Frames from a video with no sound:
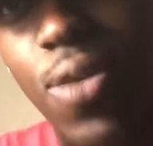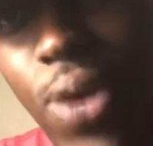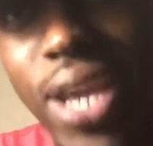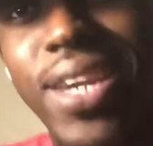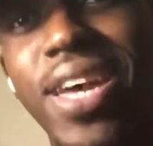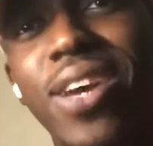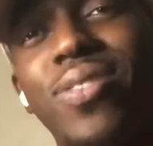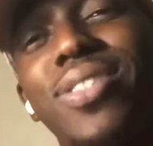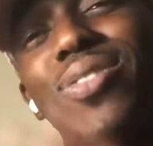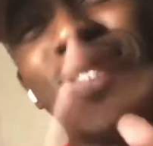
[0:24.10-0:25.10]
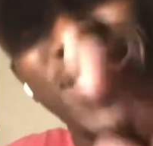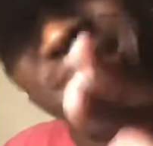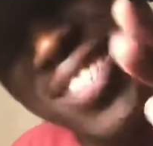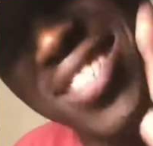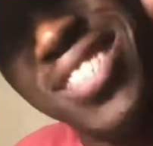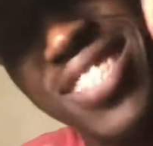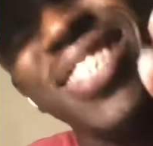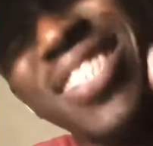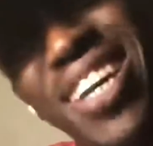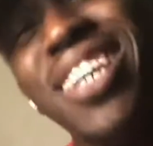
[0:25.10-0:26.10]
right now. So just
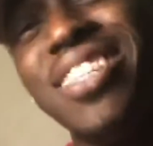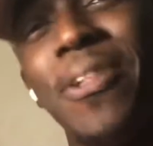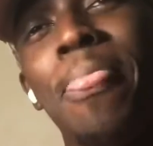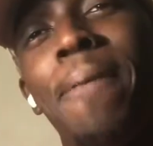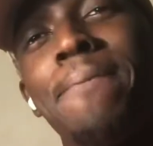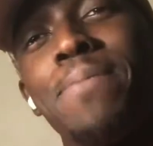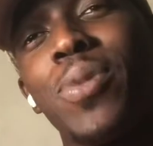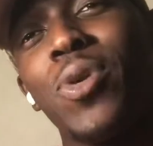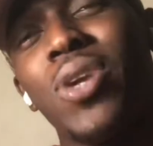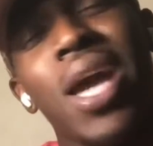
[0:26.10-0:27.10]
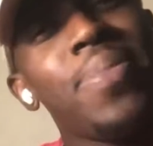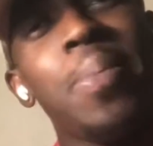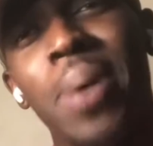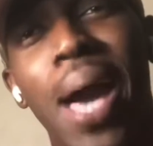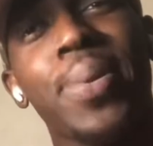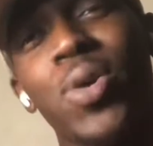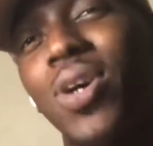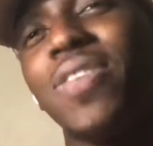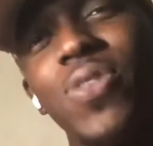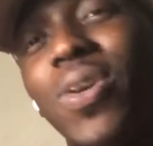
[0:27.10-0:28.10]
sit tight, grab your
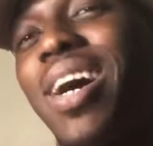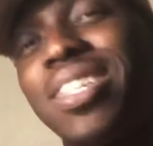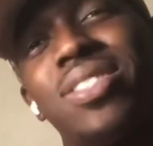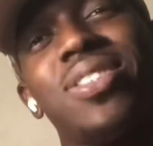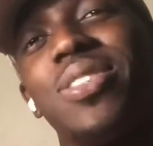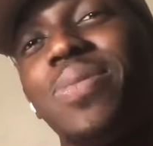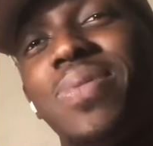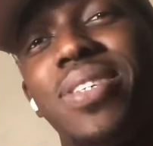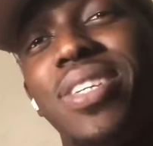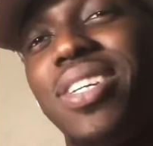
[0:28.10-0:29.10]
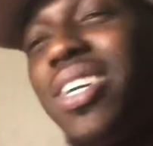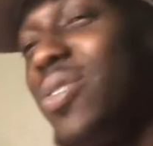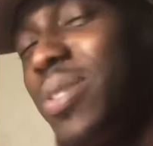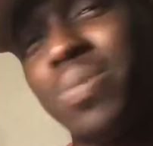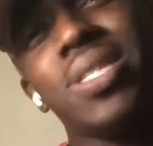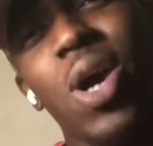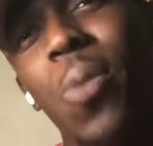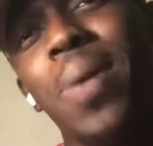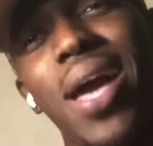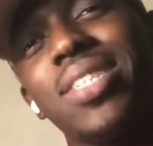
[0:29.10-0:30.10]
popcorn if you got some. Get you some Sour
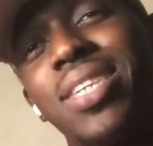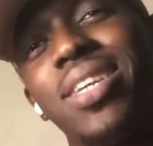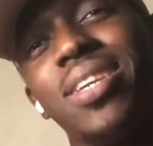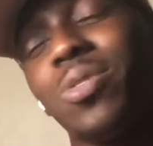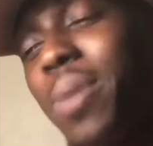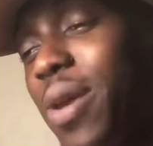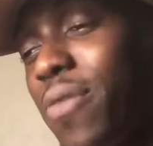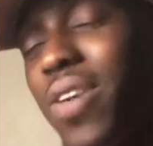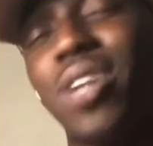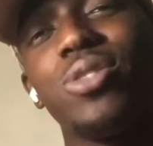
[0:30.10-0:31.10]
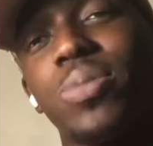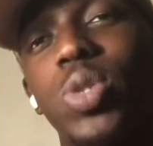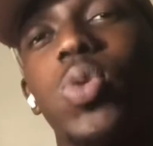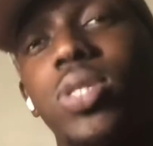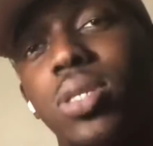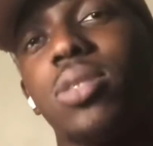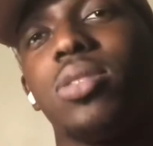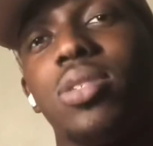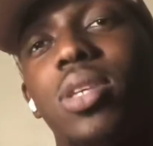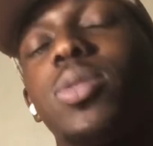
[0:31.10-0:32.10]
Patch Kids. As a matter of fact, get you some
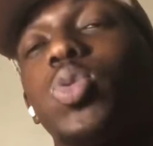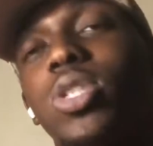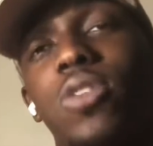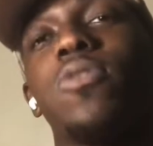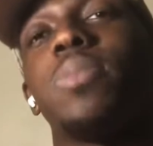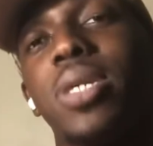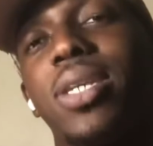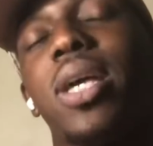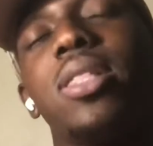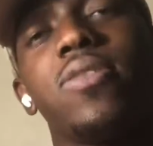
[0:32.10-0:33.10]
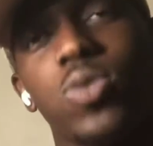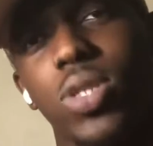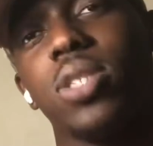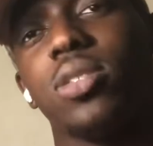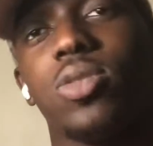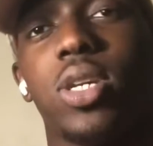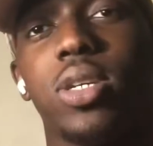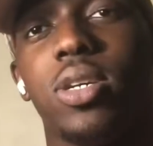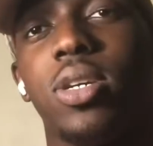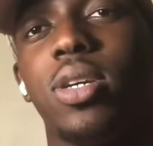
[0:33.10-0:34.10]
Twizzlers. Get some Twizzlers for me, because I love Twizzlers,
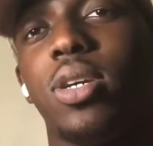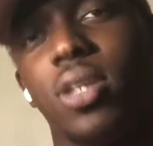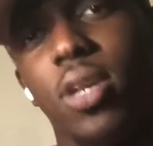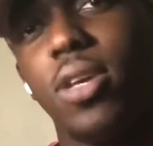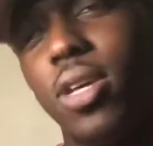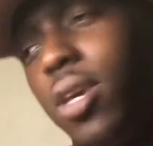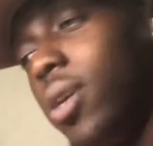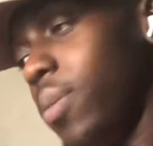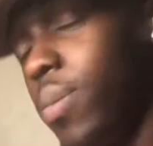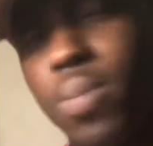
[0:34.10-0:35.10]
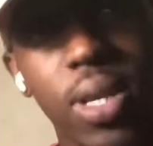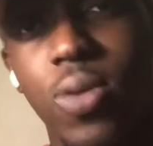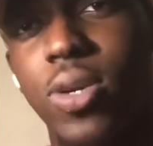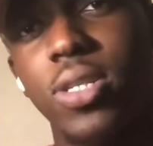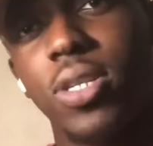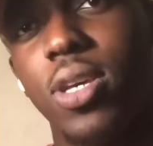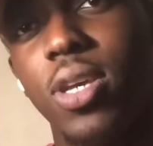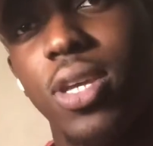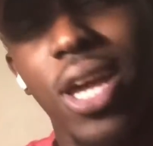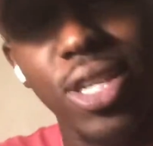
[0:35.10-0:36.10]
right? Anyways, now you